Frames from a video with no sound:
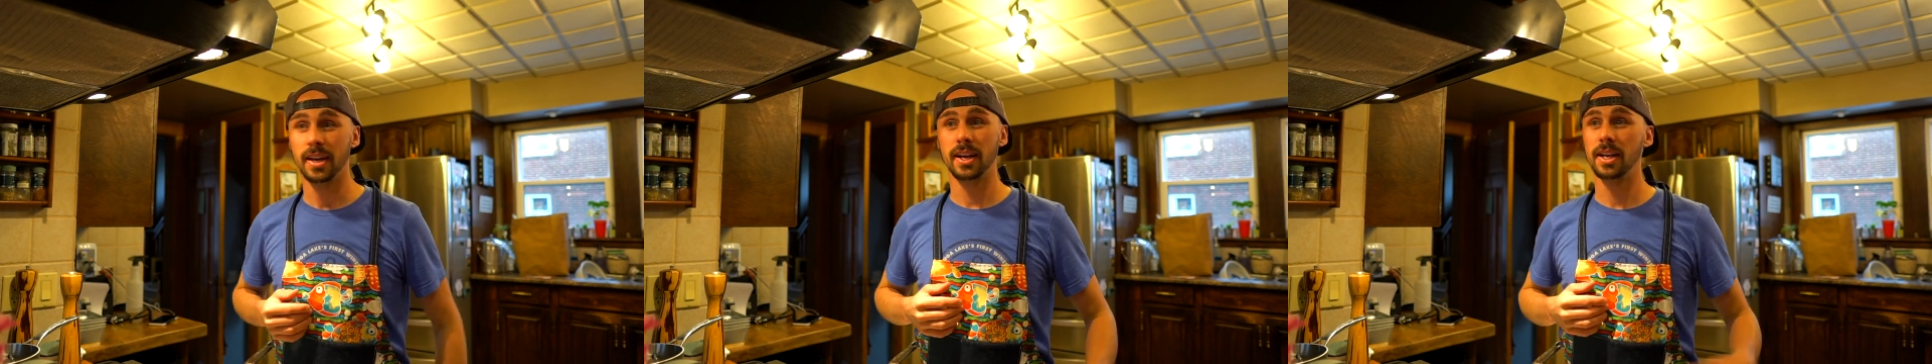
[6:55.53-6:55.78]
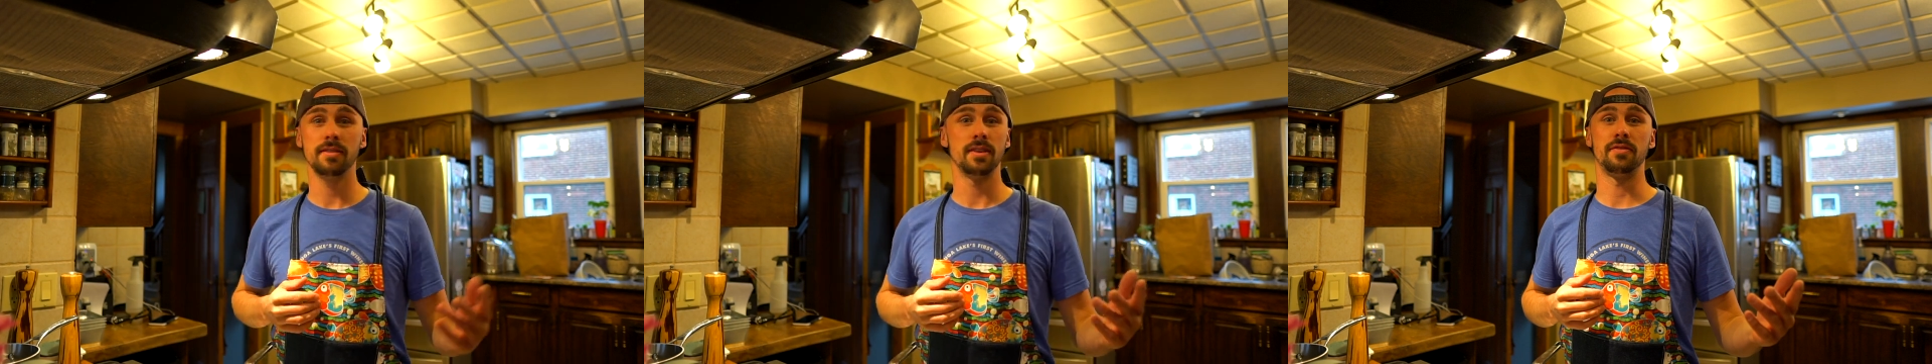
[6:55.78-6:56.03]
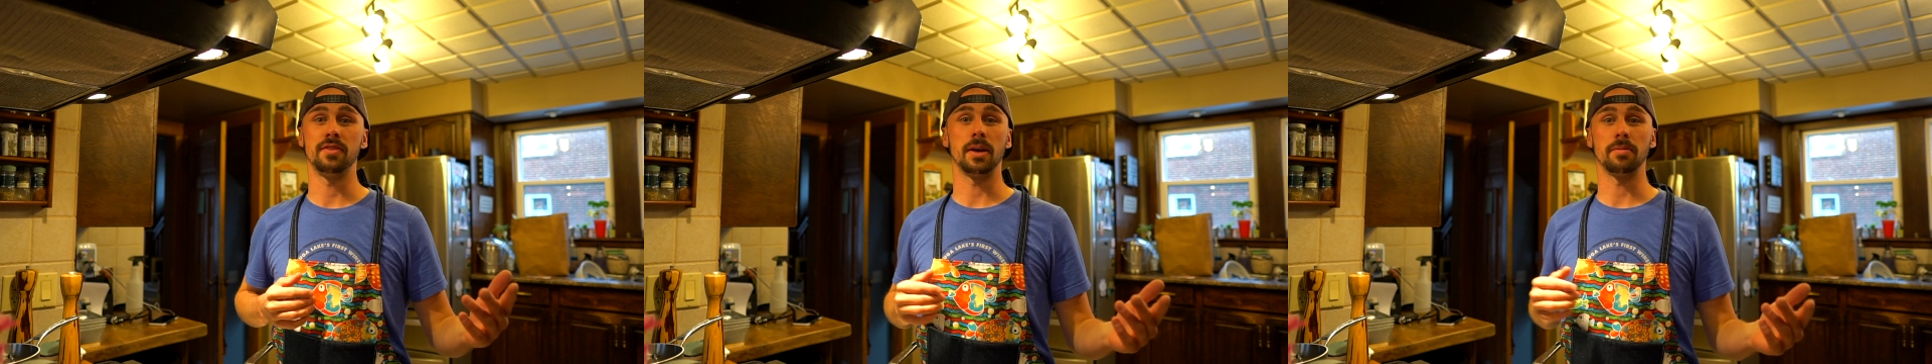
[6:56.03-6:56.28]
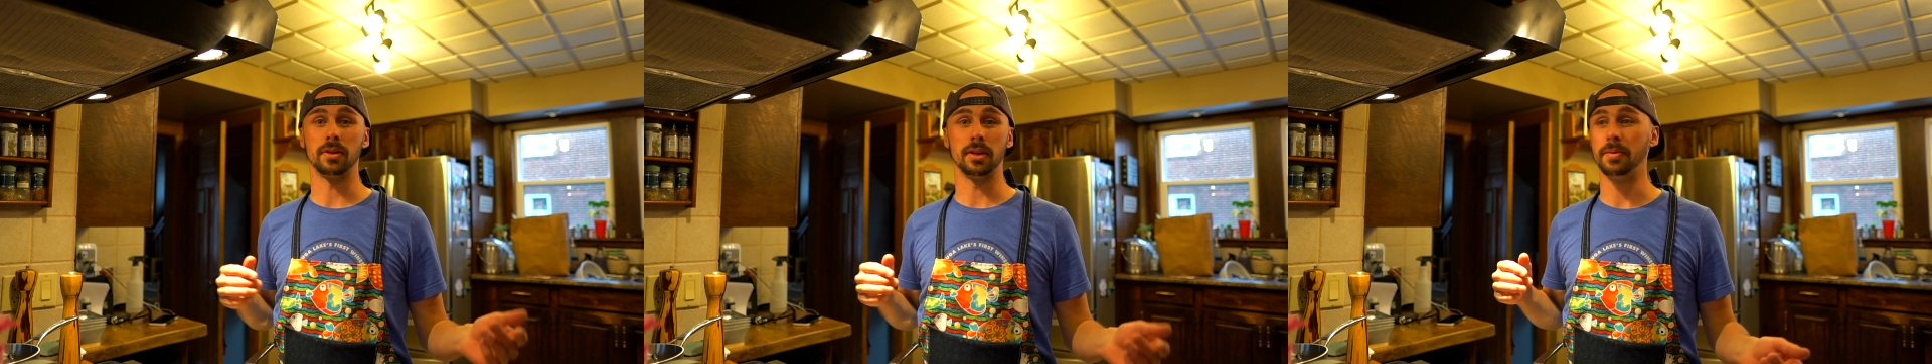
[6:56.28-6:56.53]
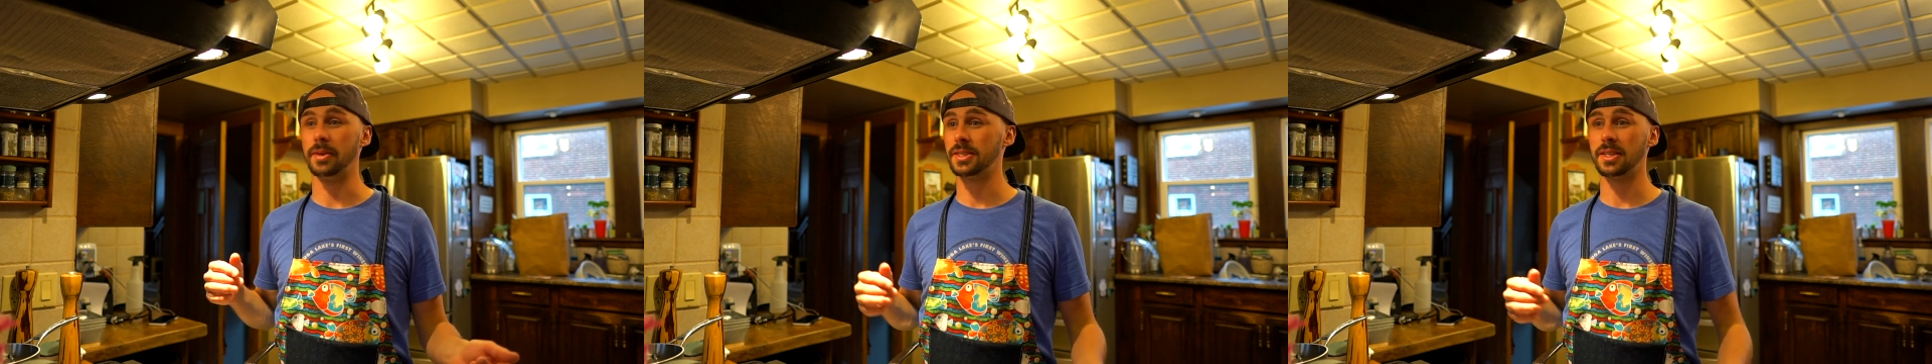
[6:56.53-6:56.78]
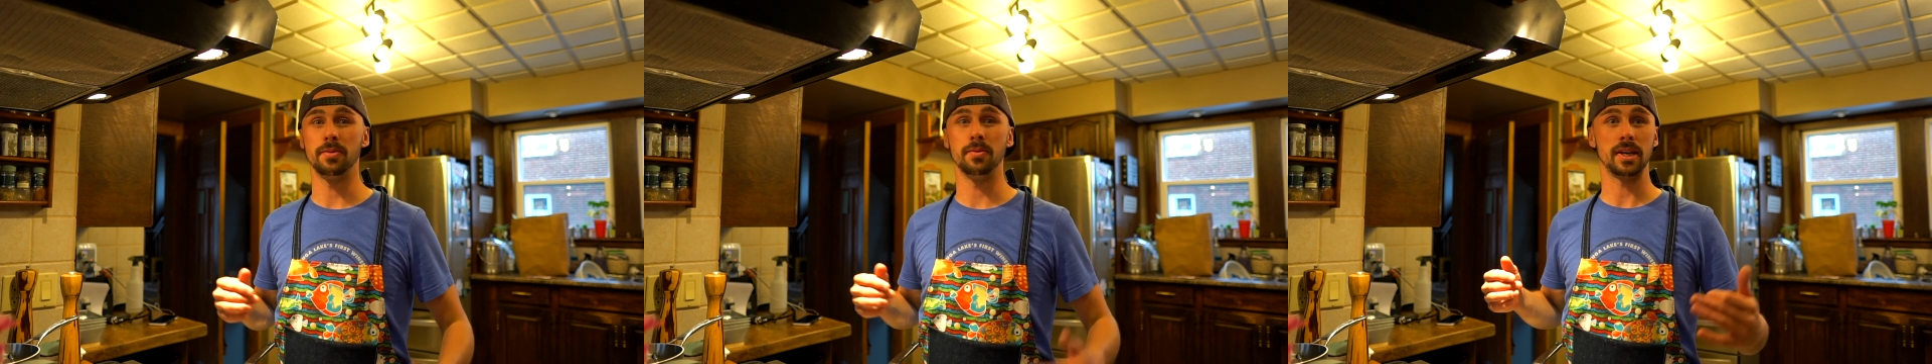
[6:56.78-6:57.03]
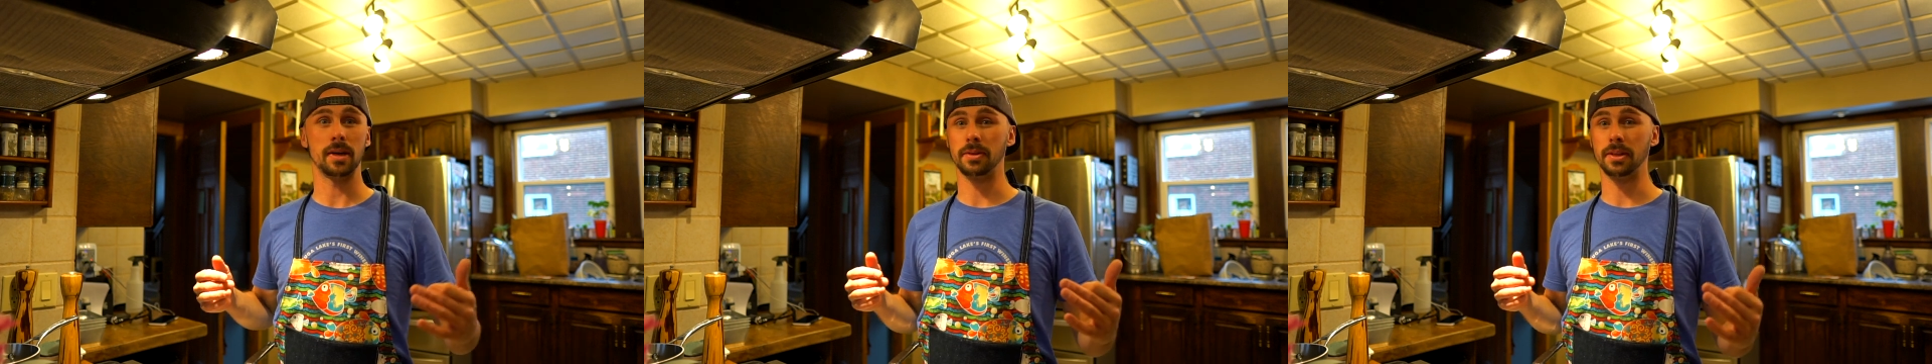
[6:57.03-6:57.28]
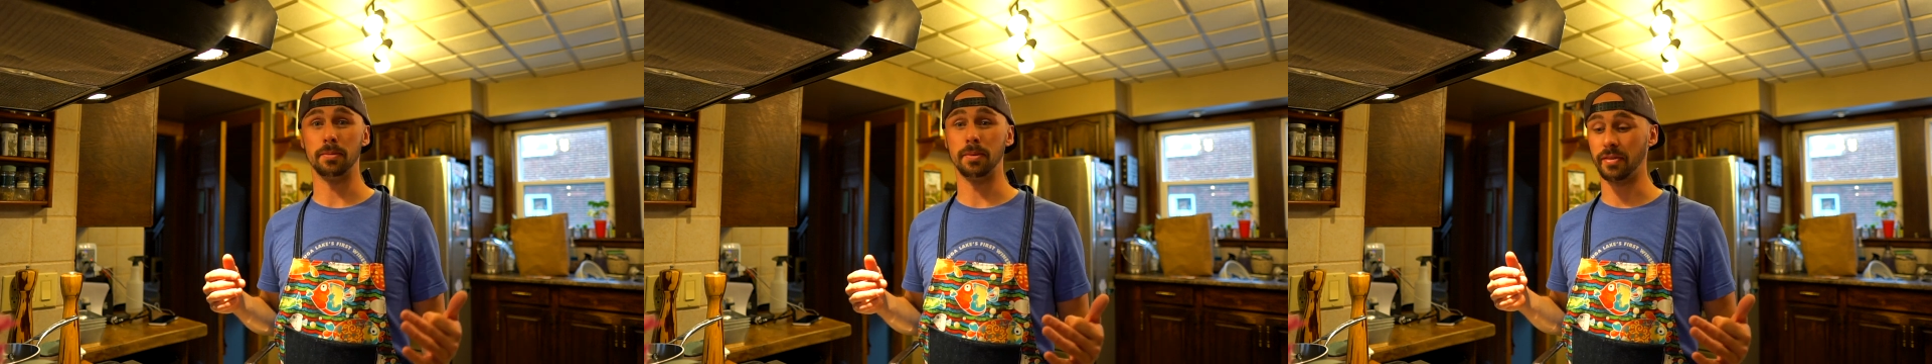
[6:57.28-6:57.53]
and even if you kept the limit, say we kept
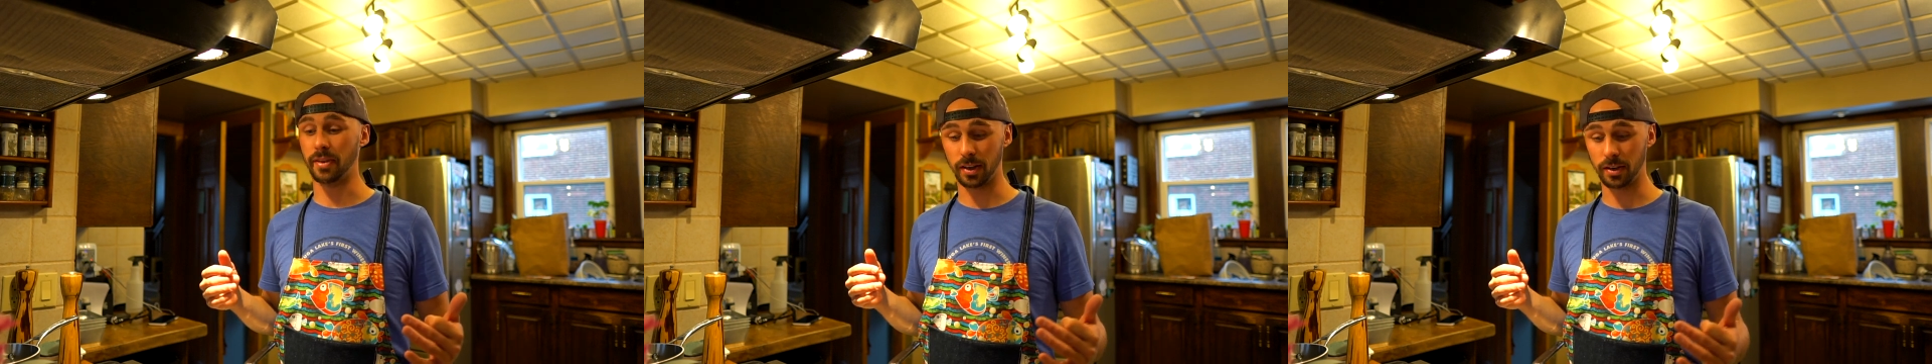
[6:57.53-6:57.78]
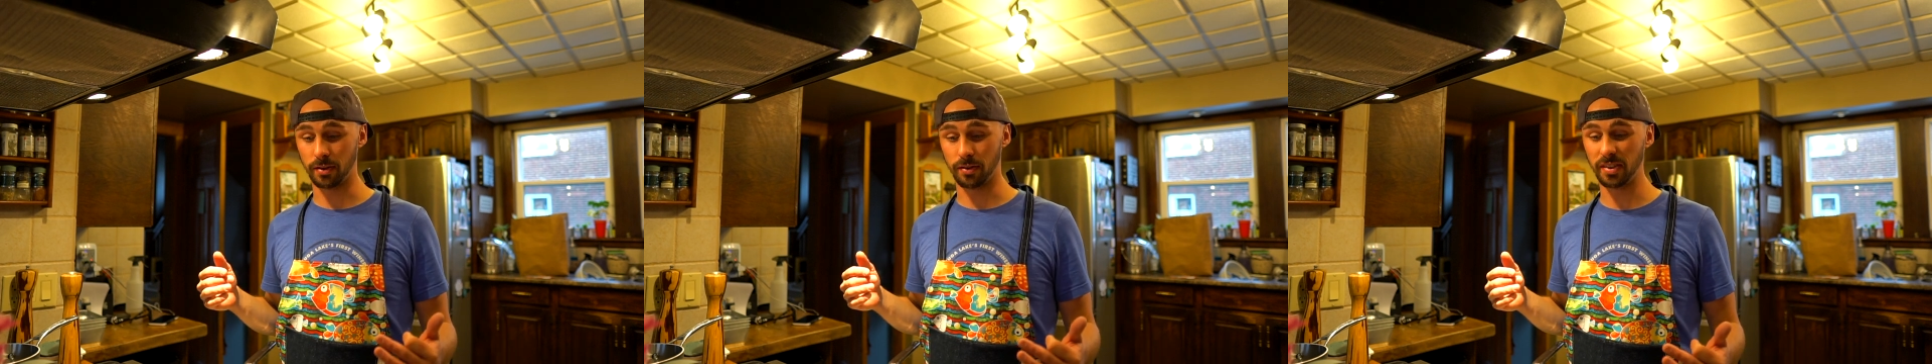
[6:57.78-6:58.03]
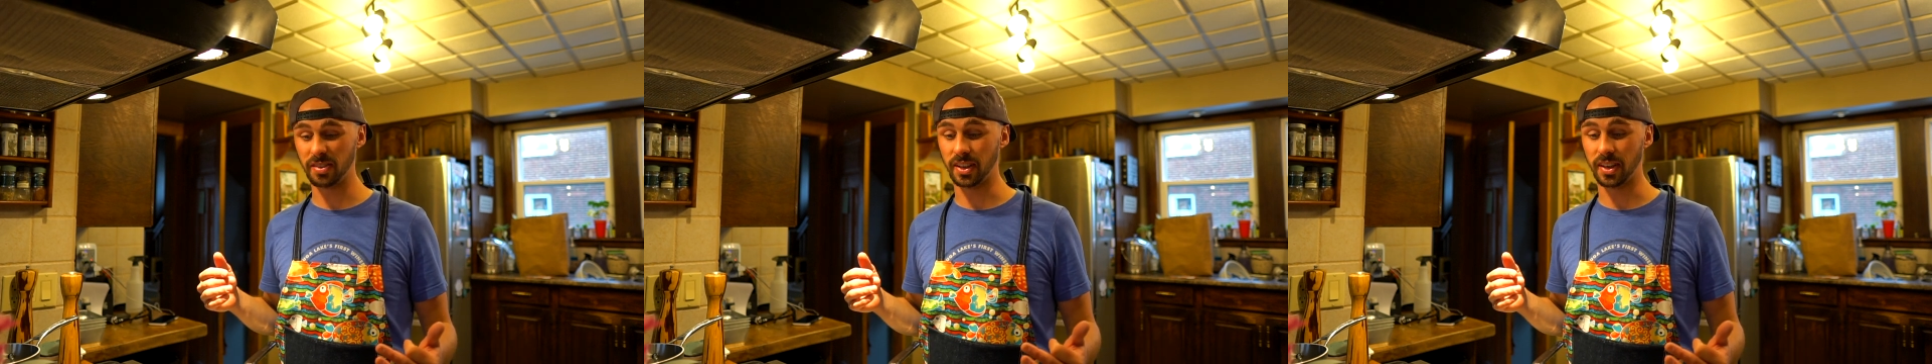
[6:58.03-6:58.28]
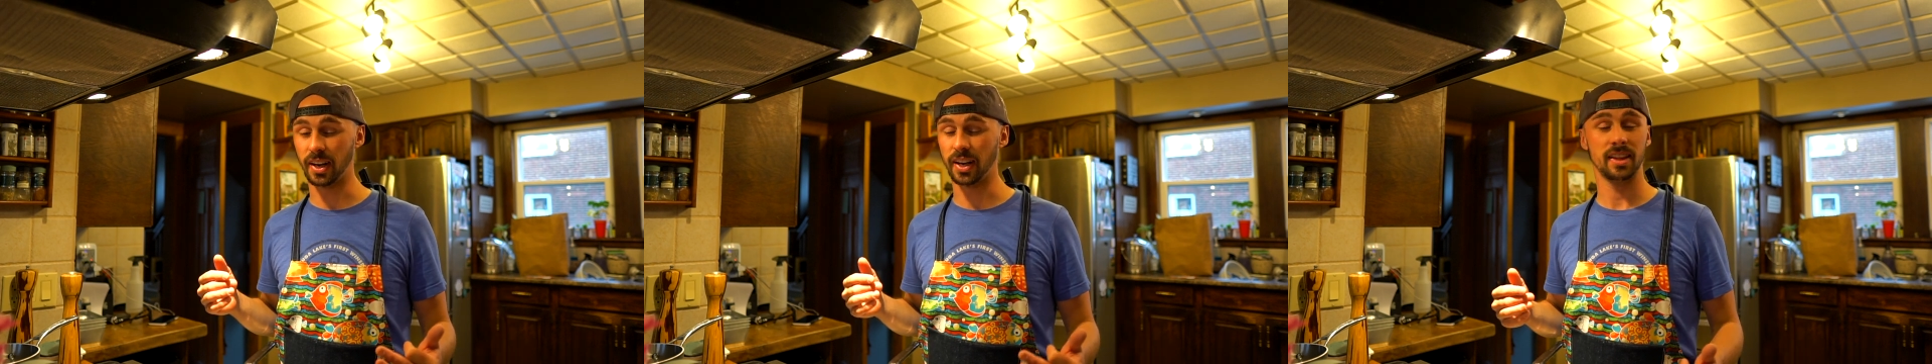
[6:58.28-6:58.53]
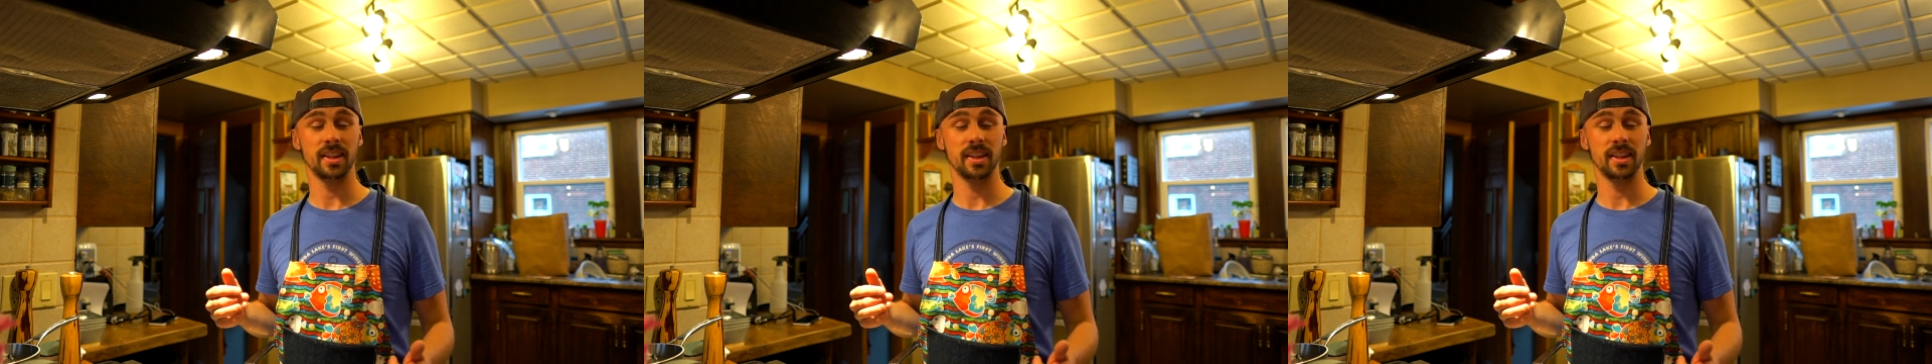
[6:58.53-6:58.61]
a limit of 150 today,